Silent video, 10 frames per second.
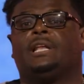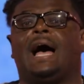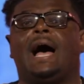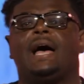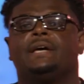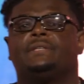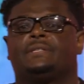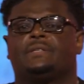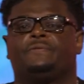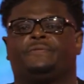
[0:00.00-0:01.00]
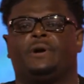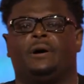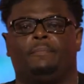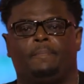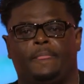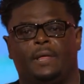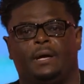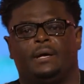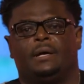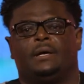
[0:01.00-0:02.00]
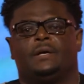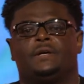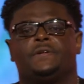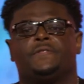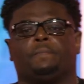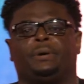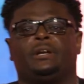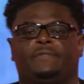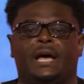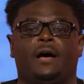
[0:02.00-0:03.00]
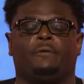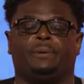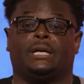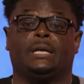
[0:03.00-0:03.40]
are lies from the pit of the hell,